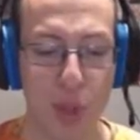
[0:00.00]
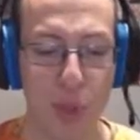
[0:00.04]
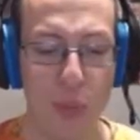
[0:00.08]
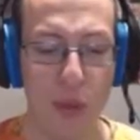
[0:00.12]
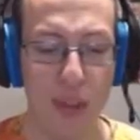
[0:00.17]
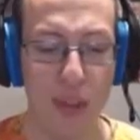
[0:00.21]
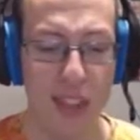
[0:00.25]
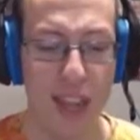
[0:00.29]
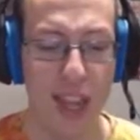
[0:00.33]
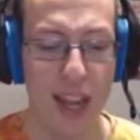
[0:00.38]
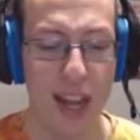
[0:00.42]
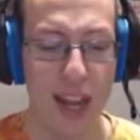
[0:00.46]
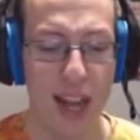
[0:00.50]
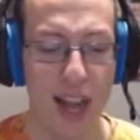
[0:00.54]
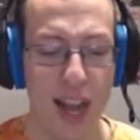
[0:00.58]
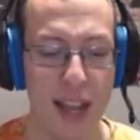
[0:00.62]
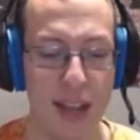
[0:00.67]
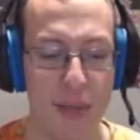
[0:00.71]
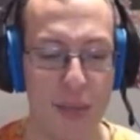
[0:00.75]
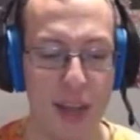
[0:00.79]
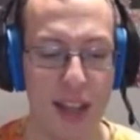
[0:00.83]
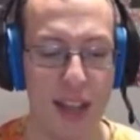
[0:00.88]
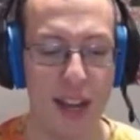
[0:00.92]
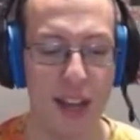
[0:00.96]
But then
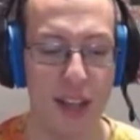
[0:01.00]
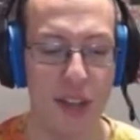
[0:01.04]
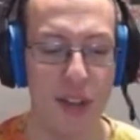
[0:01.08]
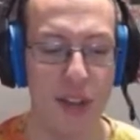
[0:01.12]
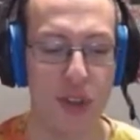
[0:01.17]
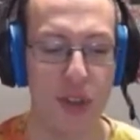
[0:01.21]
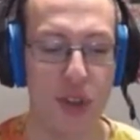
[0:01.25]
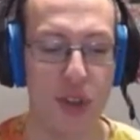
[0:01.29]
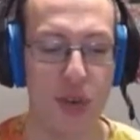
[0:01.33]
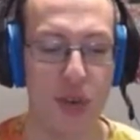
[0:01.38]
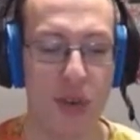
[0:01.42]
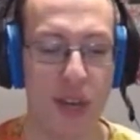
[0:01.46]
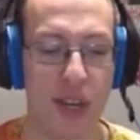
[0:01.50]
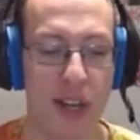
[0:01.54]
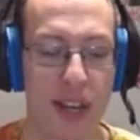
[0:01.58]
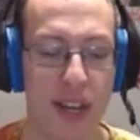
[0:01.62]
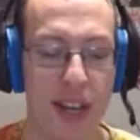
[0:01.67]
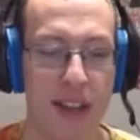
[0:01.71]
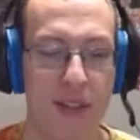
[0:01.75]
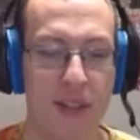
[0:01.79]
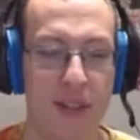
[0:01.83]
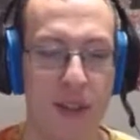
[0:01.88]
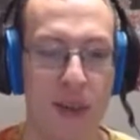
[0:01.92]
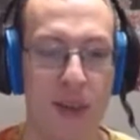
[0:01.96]
I made a cube, and
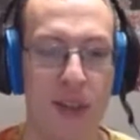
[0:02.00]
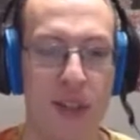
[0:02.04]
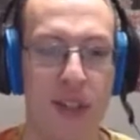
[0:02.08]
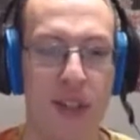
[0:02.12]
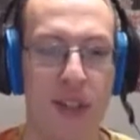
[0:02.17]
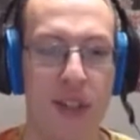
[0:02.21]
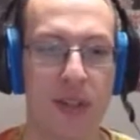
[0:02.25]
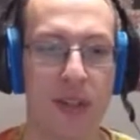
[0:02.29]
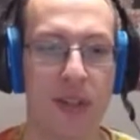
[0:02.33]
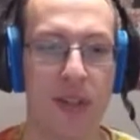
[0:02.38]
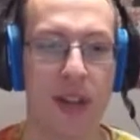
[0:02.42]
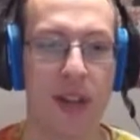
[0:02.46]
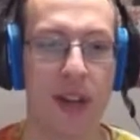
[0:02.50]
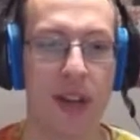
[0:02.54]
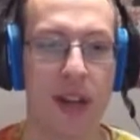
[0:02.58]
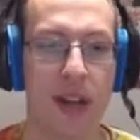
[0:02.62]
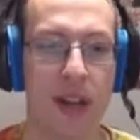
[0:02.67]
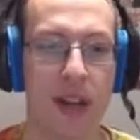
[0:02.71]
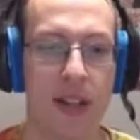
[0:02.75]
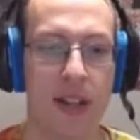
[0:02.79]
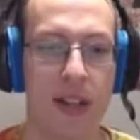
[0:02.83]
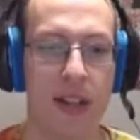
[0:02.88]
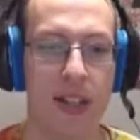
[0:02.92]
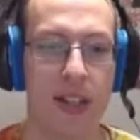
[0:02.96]
I originally
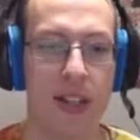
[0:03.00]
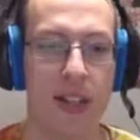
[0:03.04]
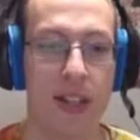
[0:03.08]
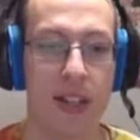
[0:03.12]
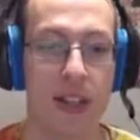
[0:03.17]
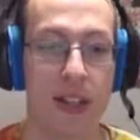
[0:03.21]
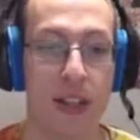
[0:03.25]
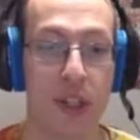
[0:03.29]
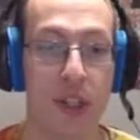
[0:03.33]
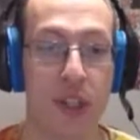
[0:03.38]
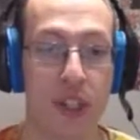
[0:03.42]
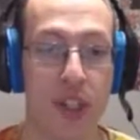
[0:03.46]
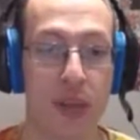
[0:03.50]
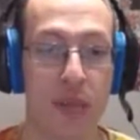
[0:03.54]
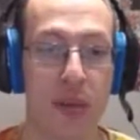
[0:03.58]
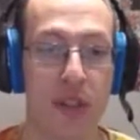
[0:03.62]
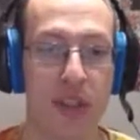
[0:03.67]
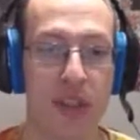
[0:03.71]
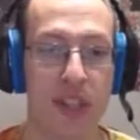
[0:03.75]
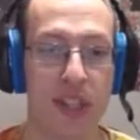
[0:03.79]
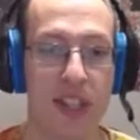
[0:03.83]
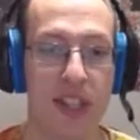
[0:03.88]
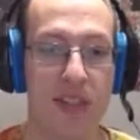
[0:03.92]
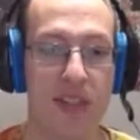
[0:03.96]
did like the
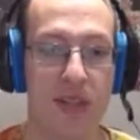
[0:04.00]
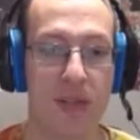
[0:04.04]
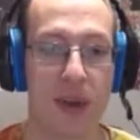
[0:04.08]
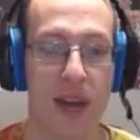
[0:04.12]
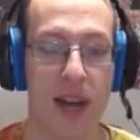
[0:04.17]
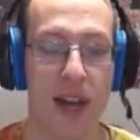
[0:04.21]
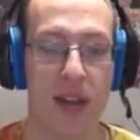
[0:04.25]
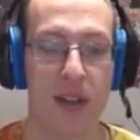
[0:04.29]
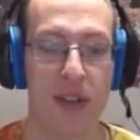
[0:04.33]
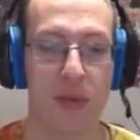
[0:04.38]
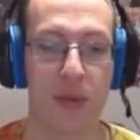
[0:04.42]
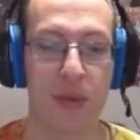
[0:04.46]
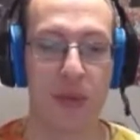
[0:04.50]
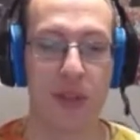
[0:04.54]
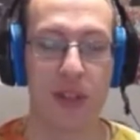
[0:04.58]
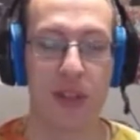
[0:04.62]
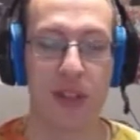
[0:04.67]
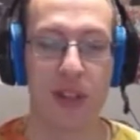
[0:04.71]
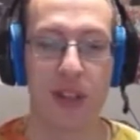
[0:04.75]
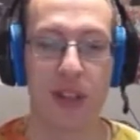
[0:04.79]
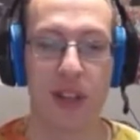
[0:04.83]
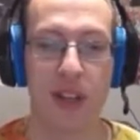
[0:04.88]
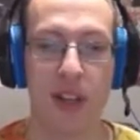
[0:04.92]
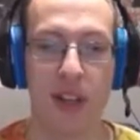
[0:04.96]
cheapest sleeves
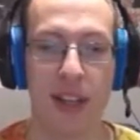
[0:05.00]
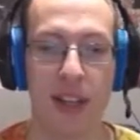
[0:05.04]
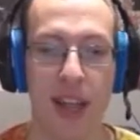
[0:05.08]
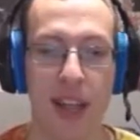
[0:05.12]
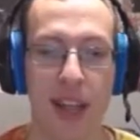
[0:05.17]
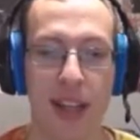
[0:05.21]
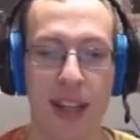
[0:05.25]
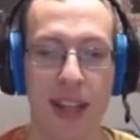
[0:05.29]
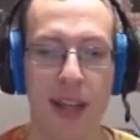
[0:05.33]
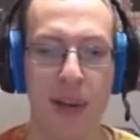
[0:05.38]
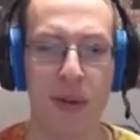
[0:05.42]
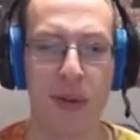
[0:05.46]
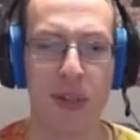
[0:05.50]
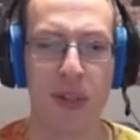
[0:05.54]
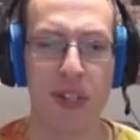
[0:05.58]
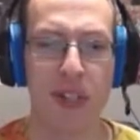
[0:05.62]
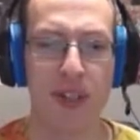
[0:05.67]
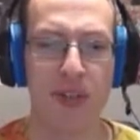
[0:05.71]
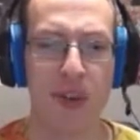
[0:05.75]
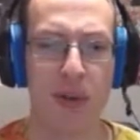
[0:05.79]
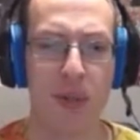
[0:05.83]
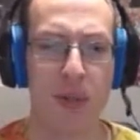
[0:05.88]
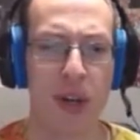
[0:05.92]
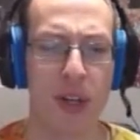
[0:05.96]
possible, and that was
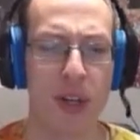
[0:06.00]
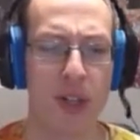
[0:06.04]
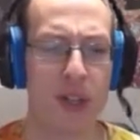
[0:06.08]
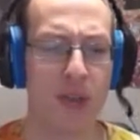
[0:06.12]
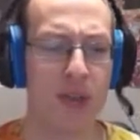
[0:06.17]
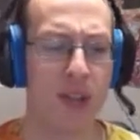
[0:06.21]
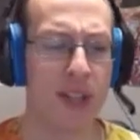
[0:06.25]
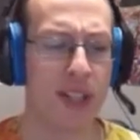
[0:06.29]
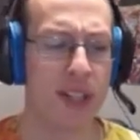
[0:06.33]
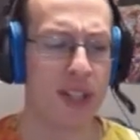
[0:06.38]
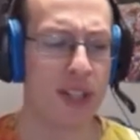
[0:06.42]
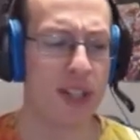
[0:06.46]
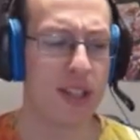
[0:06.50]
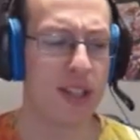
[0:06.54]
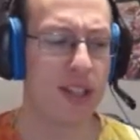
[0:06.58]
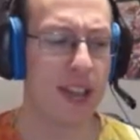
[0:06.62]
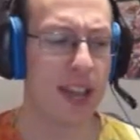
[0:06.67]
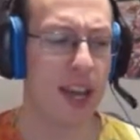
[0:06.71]
just for budget reasons.